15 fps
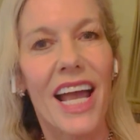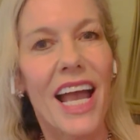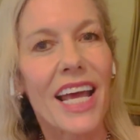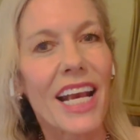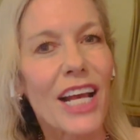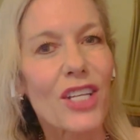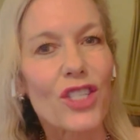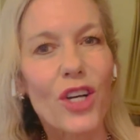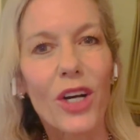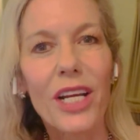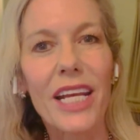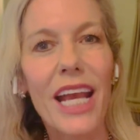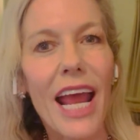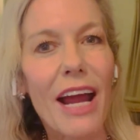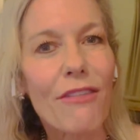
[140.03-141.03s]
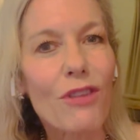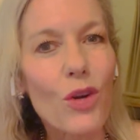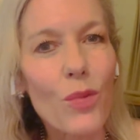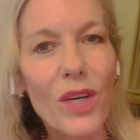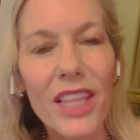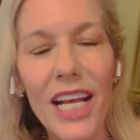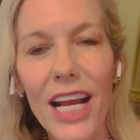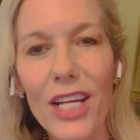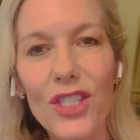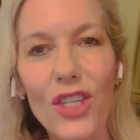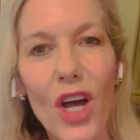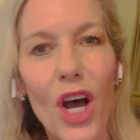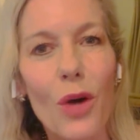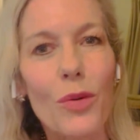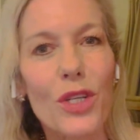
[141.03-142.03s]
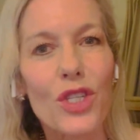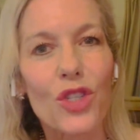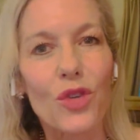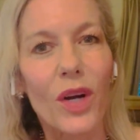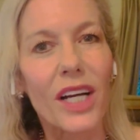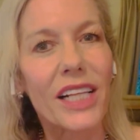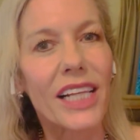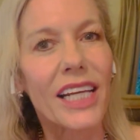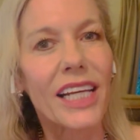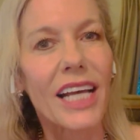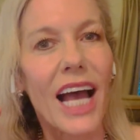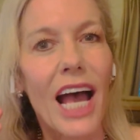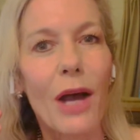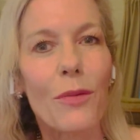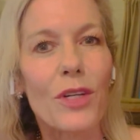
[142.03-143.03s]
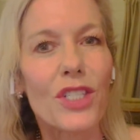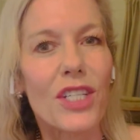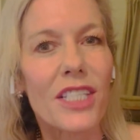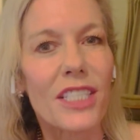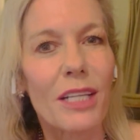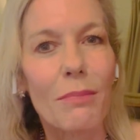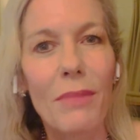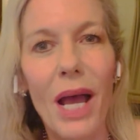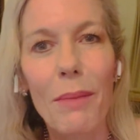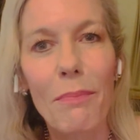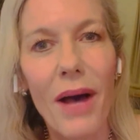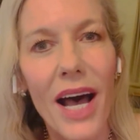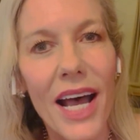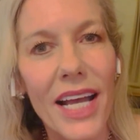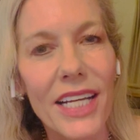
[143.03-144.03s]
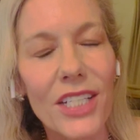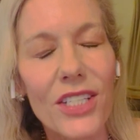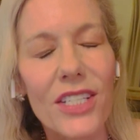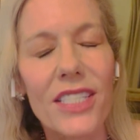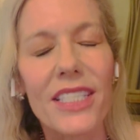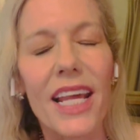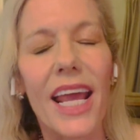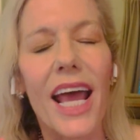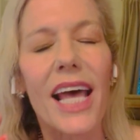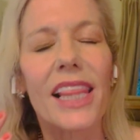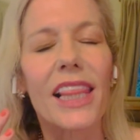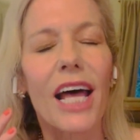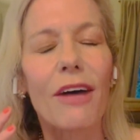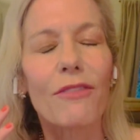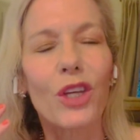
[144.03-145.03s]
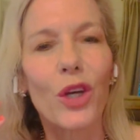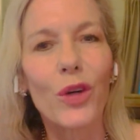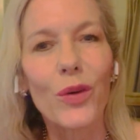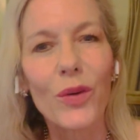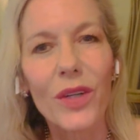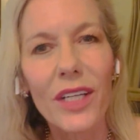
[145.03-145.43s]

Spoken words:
And I started, everyone that I saw was struggling, I would just in my mind just say, I love you.